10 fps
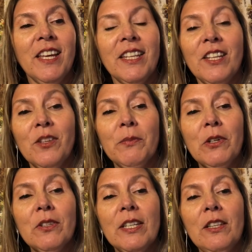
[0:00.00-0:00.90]
Now the
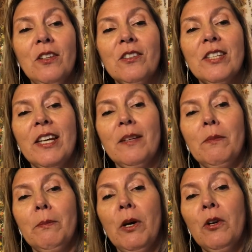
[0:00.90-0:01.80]
book then looks
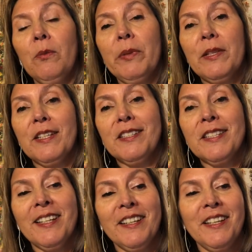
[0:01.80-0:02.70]
at model building
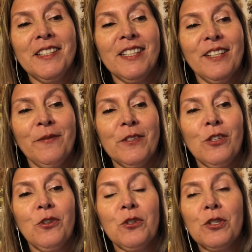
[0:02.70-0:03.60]
techniques.
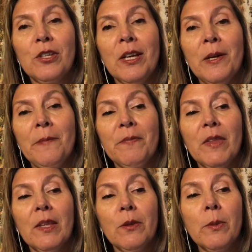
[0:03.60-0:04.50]
So there's
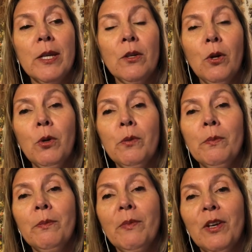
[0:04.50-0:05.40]
3 known
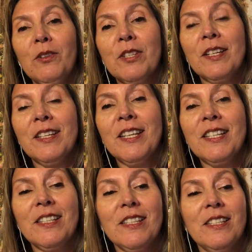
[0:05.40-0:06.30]
model techniques
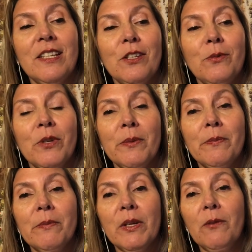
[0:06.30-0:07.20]
that you want to
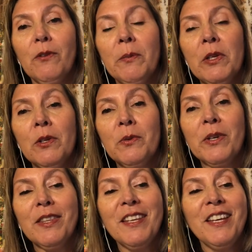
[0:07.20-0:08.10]
become familiar
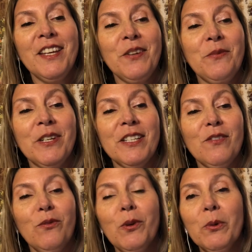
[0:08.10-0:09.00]
with. One is
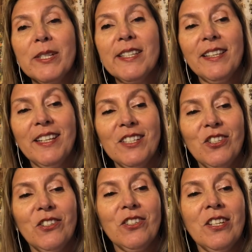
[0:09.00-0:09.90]
forward
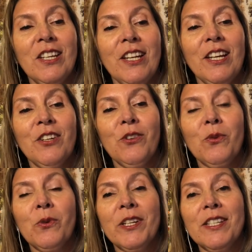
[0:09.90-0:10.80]
selection, another
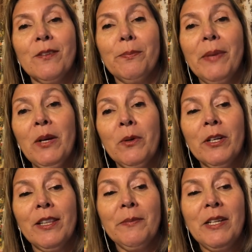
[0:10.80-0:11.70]
one is backward
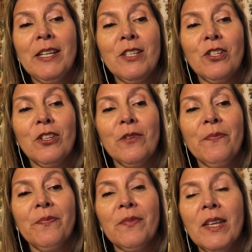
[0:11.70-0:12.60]
elimination,
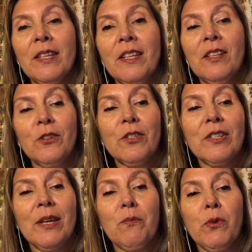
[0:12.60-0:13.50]
and then there's
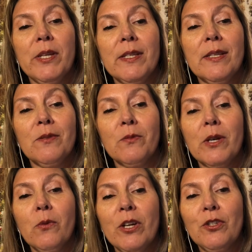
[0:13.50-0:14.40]
stepwise
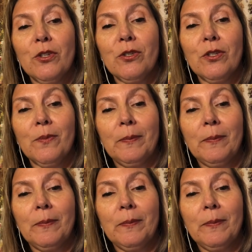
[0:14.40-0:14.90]
regressions.